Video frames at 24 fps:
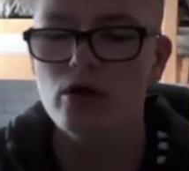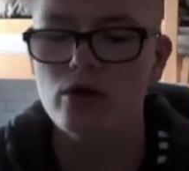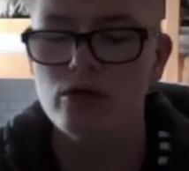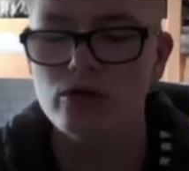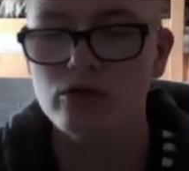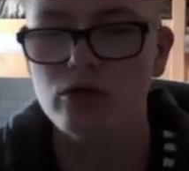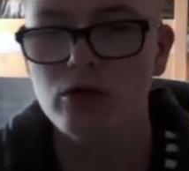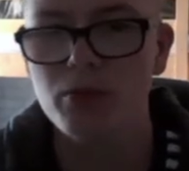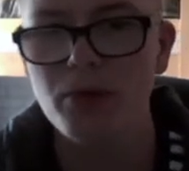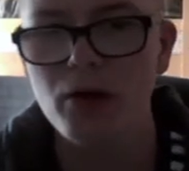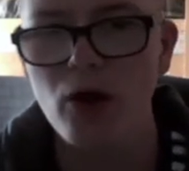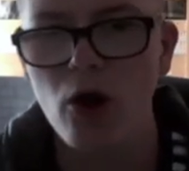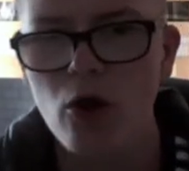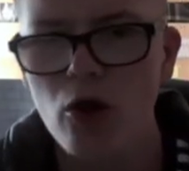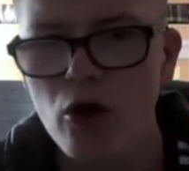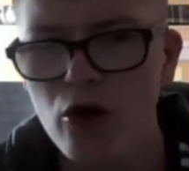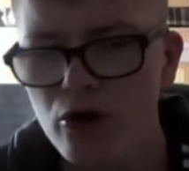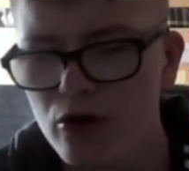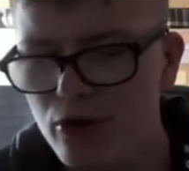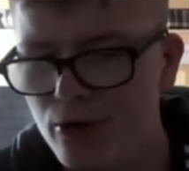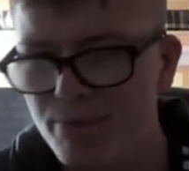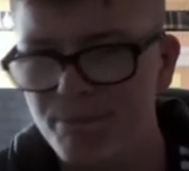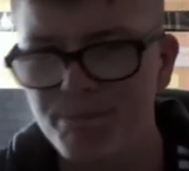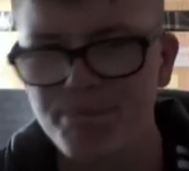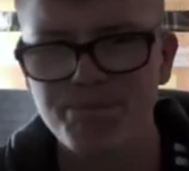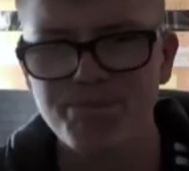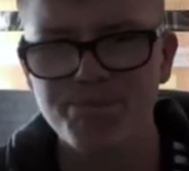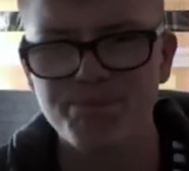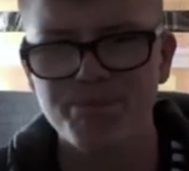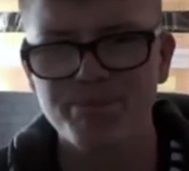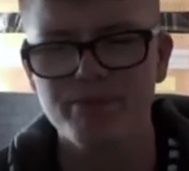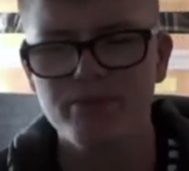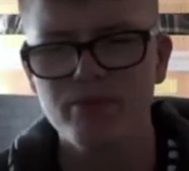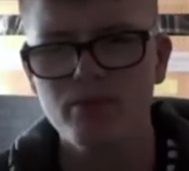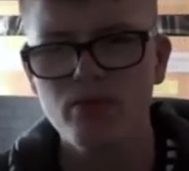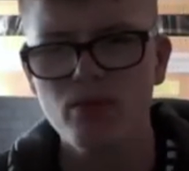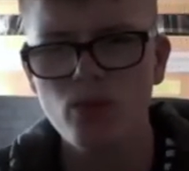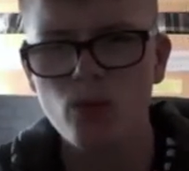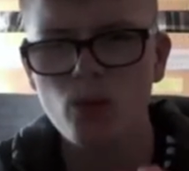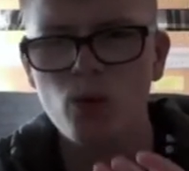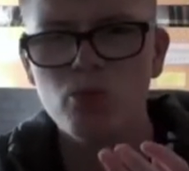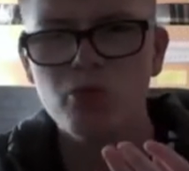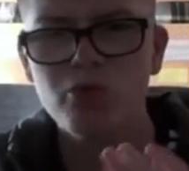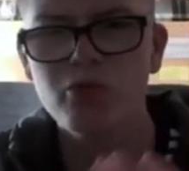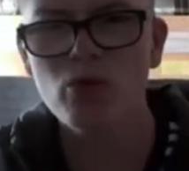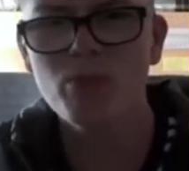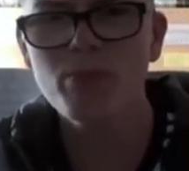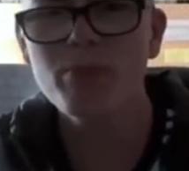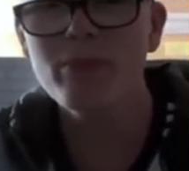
To be honest, from